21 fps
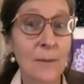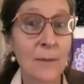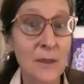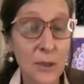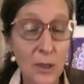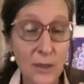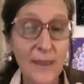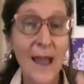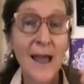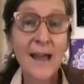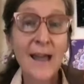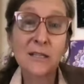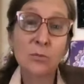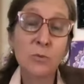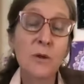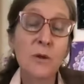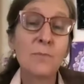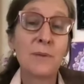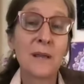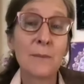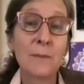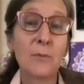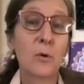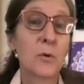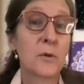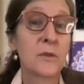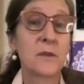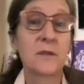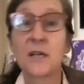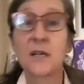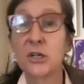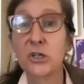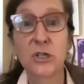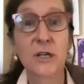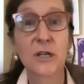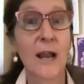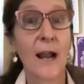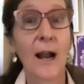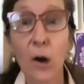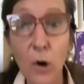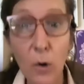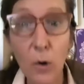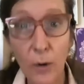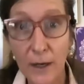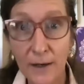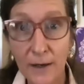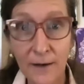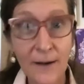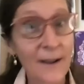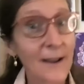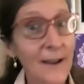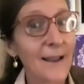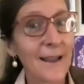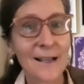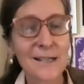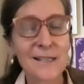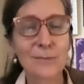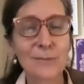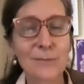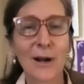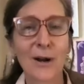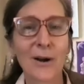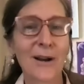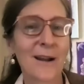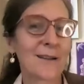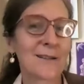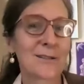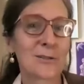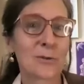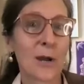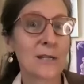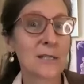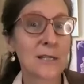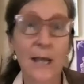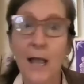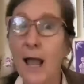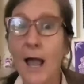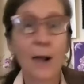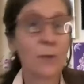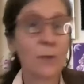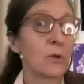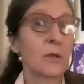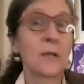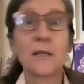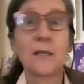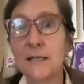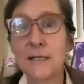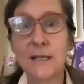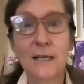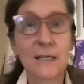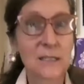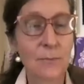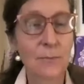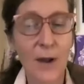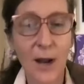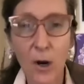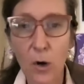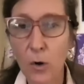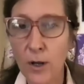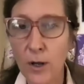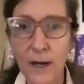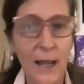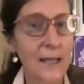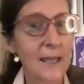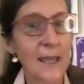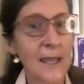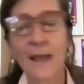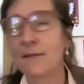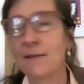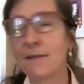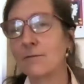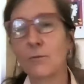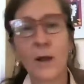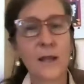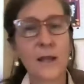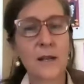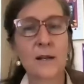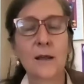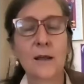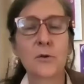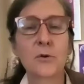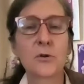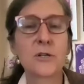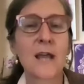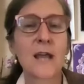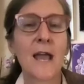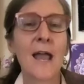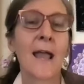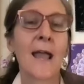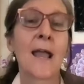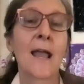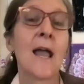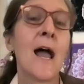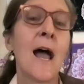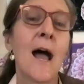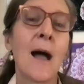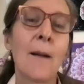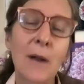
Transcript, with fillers: I mean, that's what people with addiction to heroin experience, right? It's like, I really need to get some heroin. I can't wait another day.